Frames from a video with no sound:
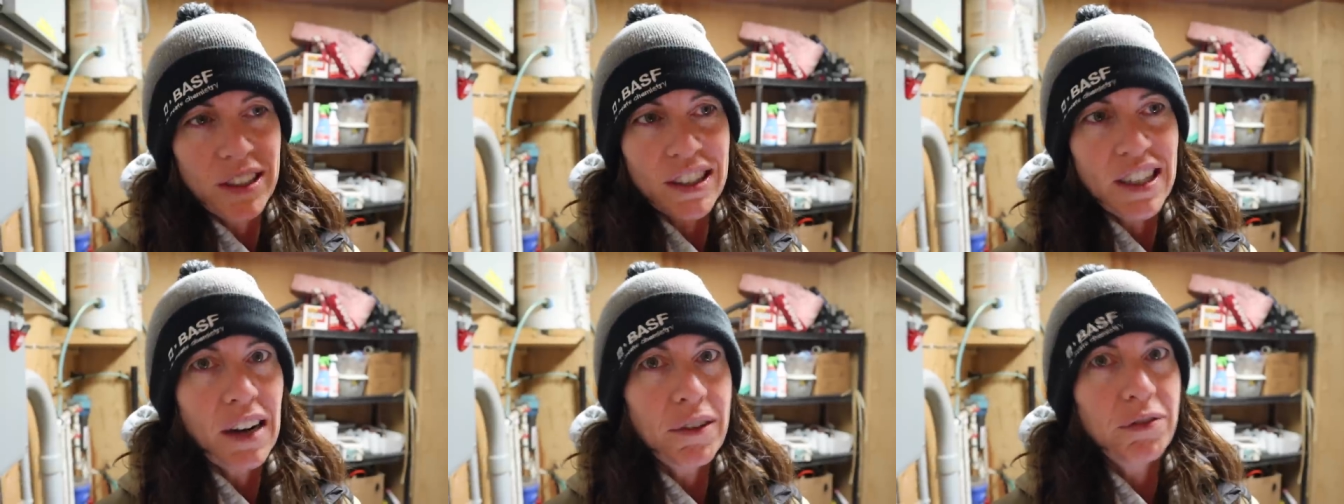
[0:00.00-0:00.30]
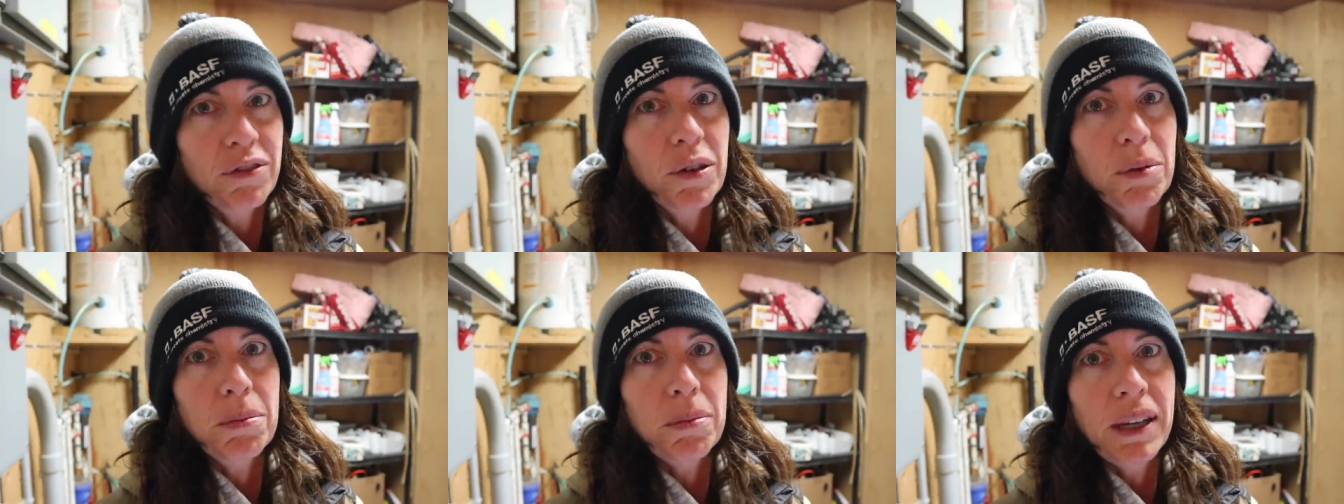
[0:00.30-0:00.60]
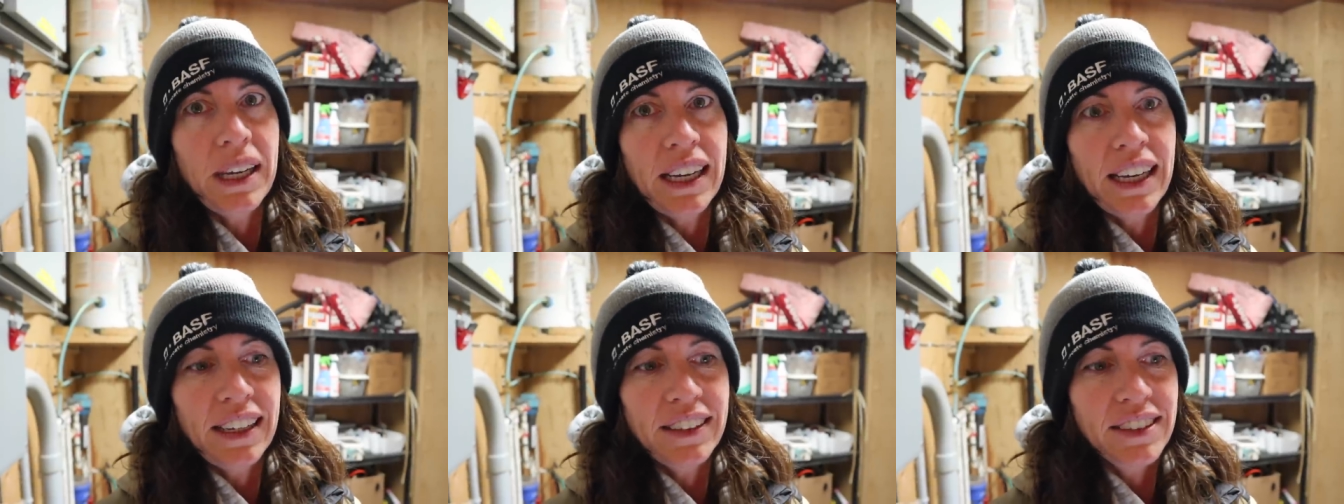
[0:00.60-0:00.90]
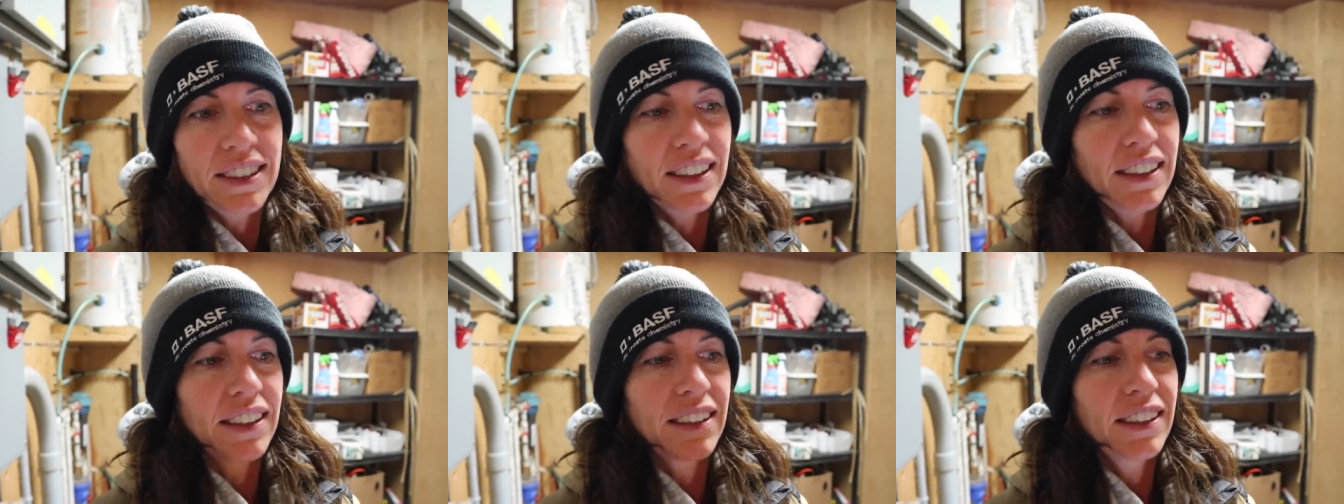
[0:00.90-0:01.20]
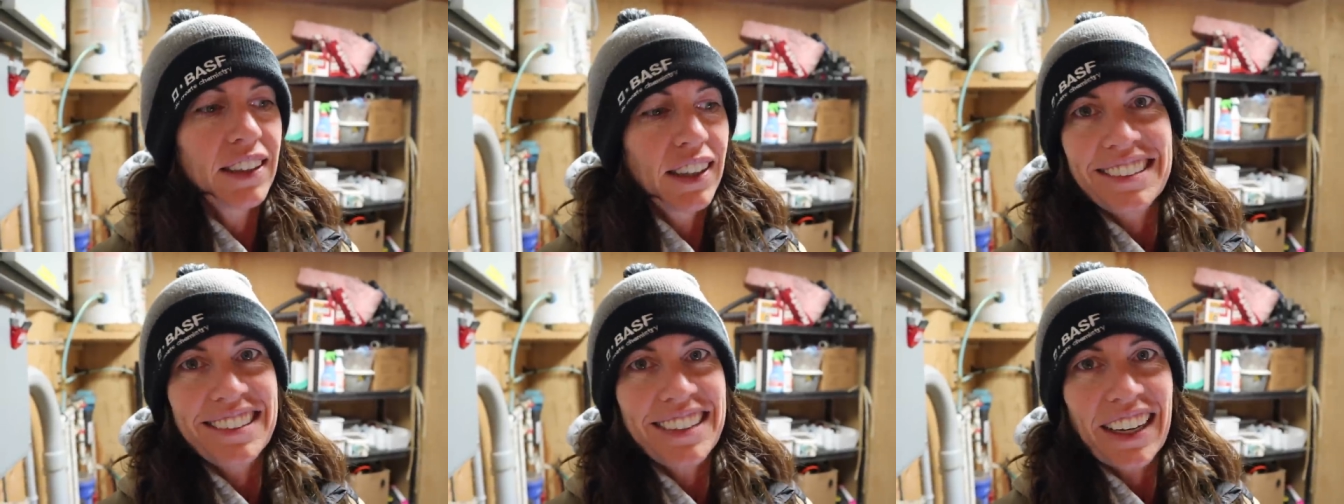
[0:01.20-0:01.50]
It's not for me
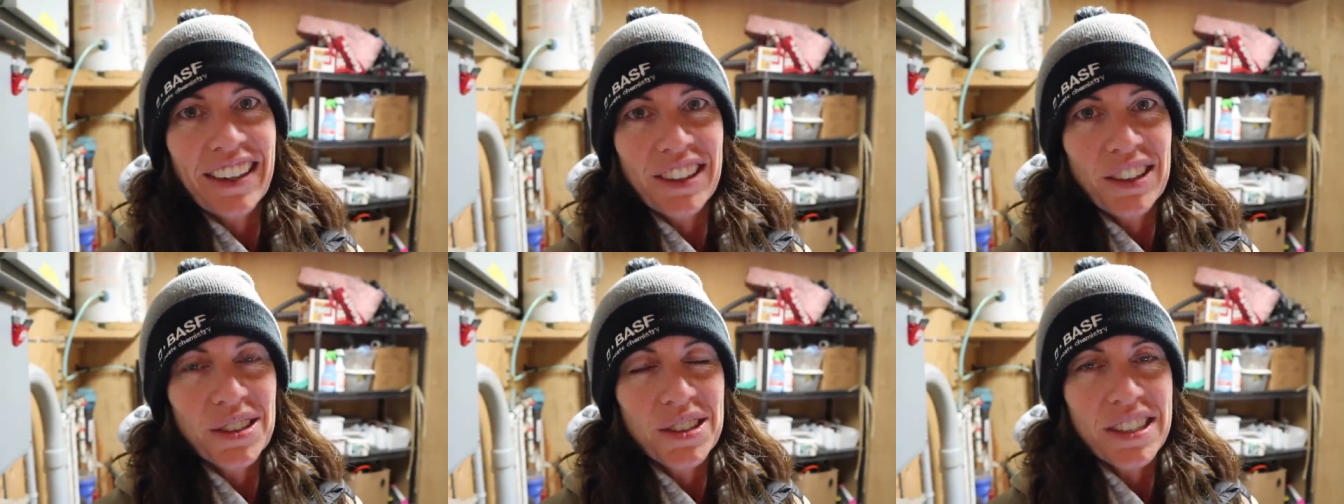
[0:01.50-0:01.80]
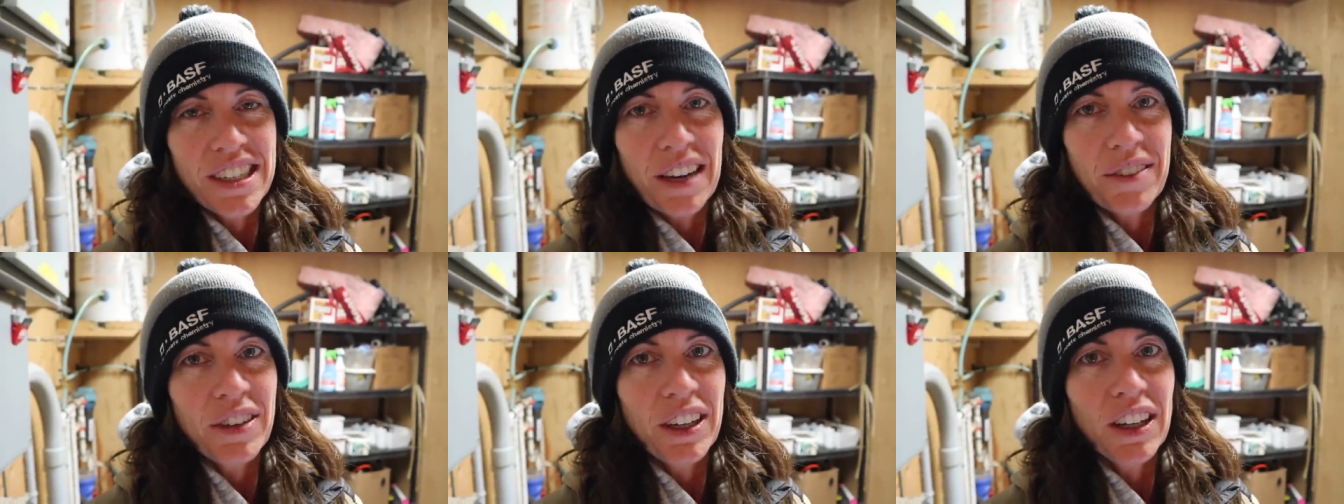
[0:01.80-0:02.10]
to tell you stuff.